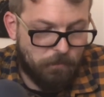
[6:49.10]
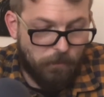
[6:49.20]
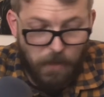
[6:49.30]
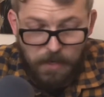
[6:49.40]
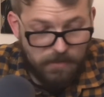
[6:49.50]

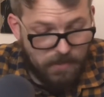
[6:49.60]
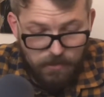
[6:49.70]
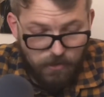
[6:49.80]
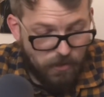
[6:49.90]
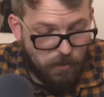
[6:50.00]

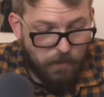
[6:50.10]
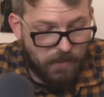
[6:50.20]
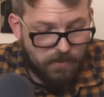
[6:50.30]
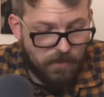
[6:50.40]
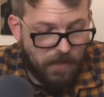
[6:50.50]
Essentially just
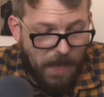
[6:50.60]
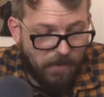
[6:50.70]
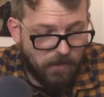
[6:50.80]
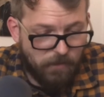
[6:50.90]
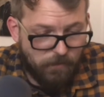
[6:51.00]
because of the
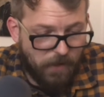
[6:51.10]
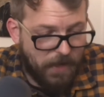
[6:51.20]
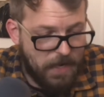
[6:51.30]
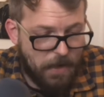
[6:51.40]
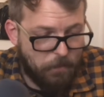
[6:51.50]
Allen
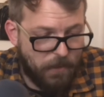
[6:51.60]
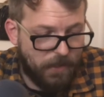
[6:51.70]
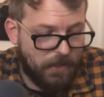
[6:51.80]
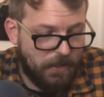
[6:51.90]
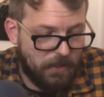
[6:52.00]
fight, I'm
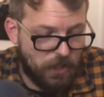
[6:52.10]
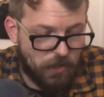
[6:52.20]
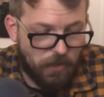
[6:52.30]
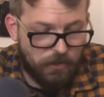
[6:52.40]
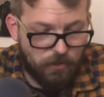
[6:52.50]
picking
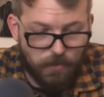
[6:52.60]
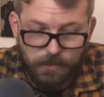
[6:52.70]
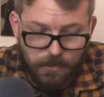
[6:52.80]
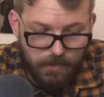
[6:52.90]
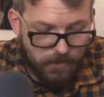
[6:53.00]
Sean
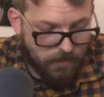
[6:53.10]
Strickland.